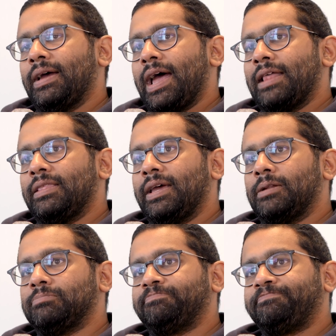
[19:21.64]
And
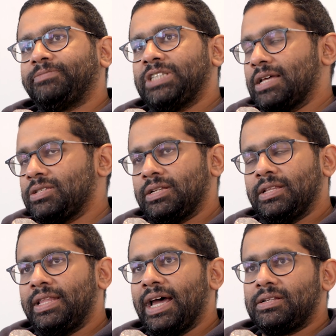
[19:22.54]
then so I
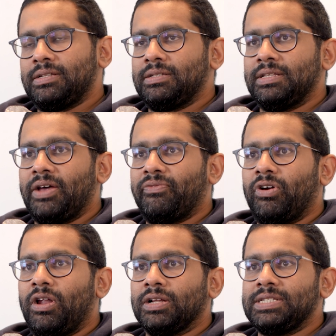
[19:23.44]
did that
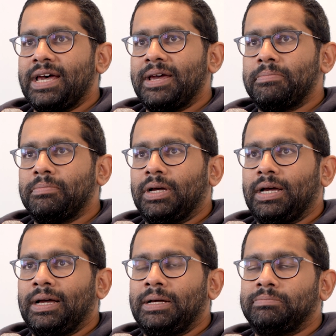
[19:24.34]
for a long time.
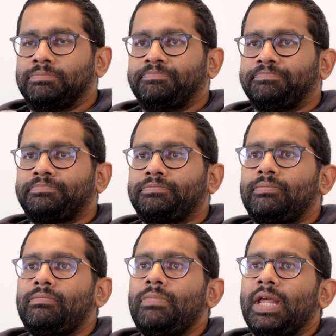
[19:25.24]

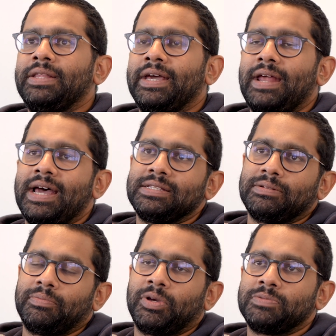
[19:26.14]
Then
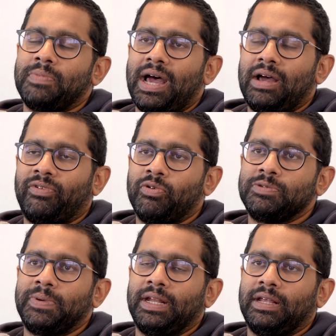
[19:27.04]
because I've always
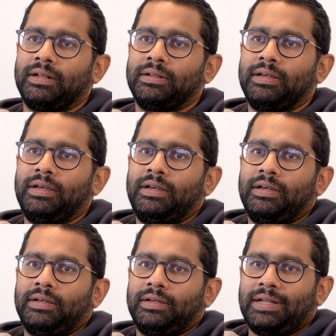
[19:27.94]
been in
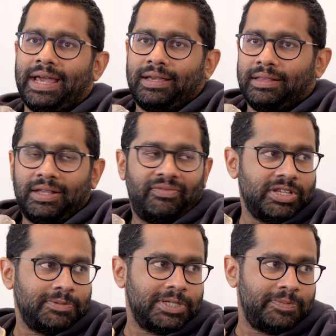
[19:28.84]
the
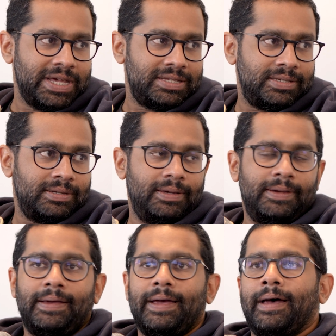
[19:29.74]
investment space,
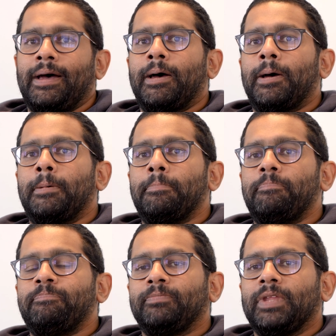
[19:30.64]

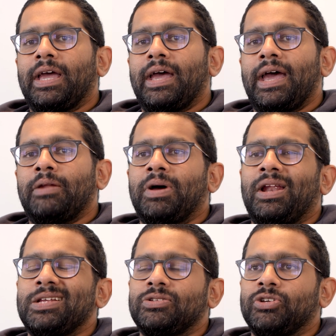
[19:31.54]
and my
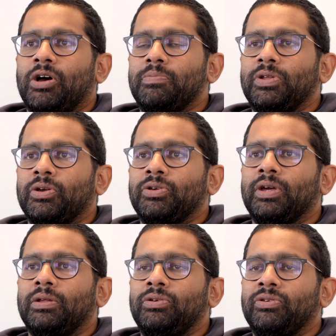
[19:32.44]
last job,
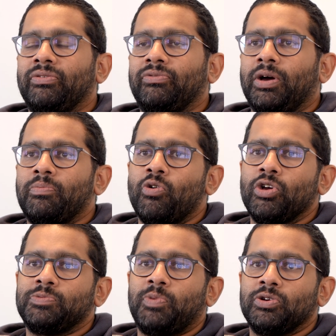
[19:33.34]
you have got more
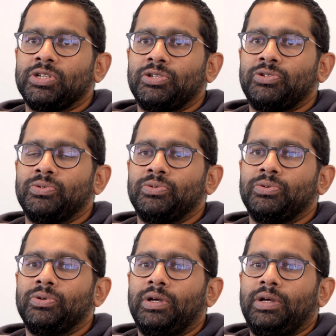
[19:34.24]
exposure to